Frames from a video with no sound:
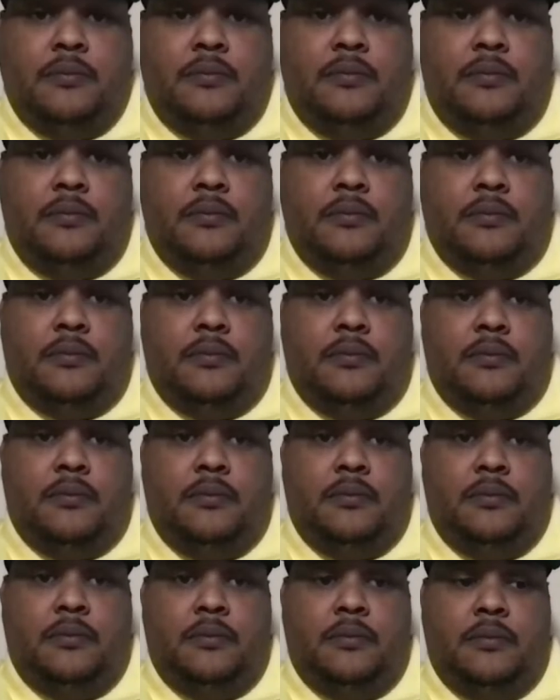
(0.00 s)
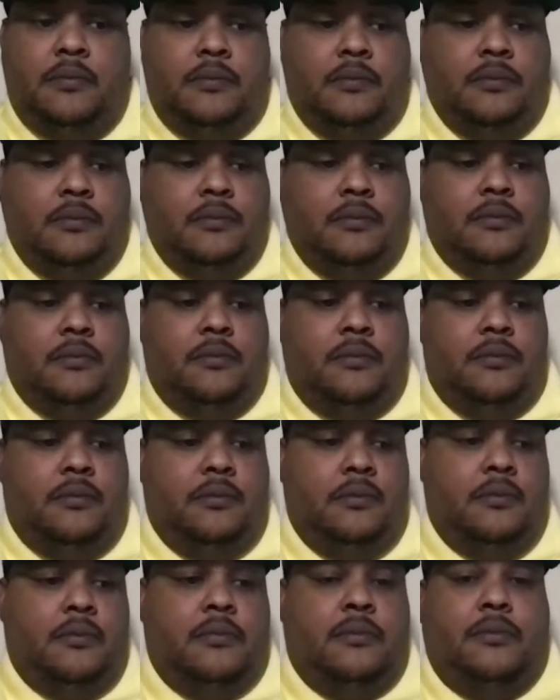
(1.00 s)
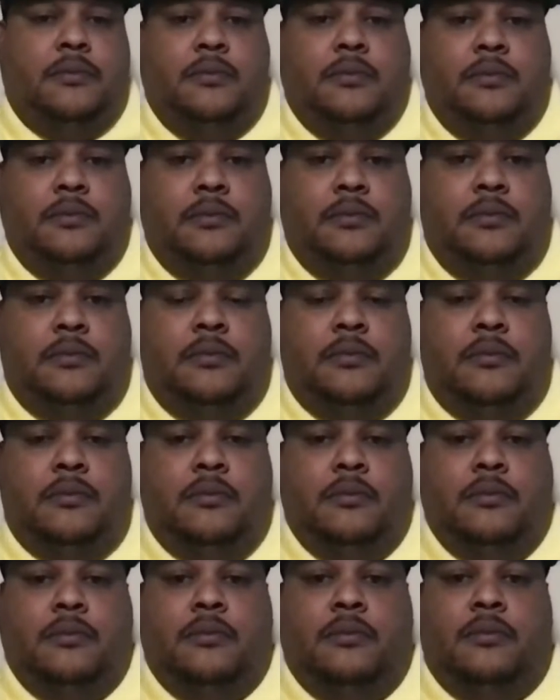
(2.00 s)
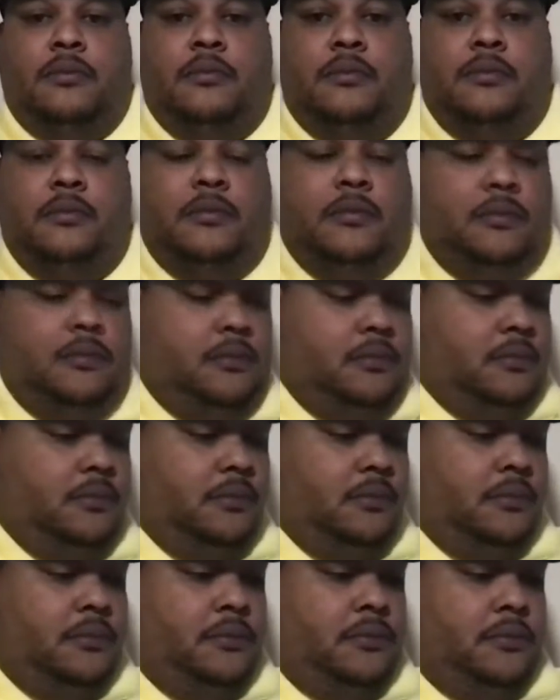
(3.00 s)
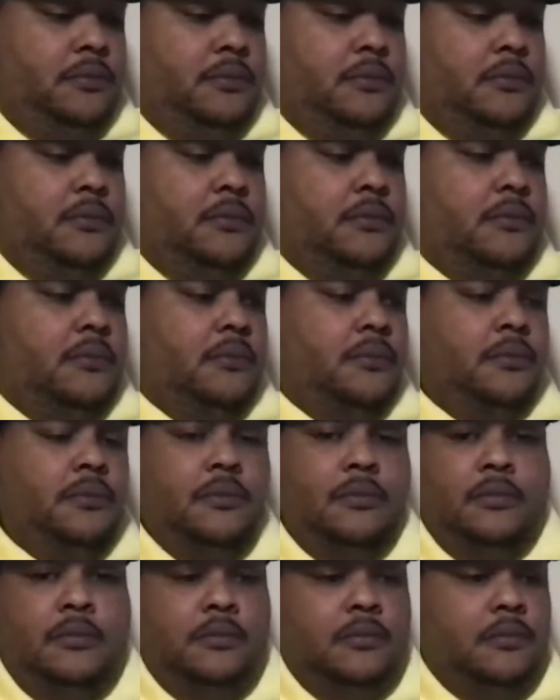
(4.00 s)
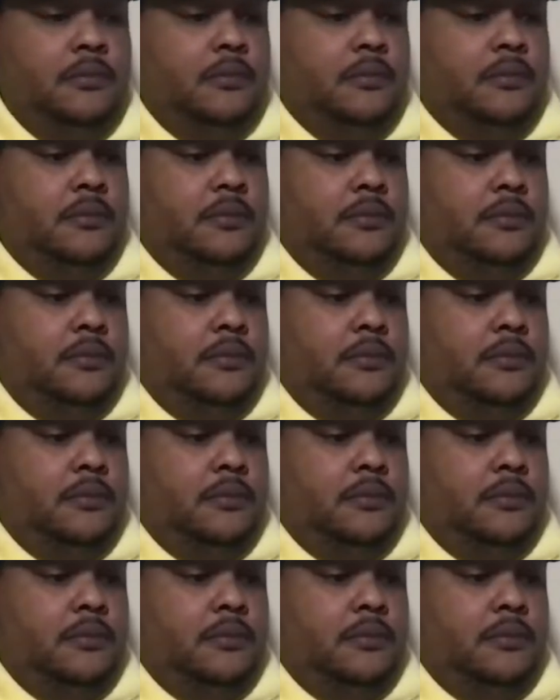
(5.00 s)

No words are spoken by the person on screen.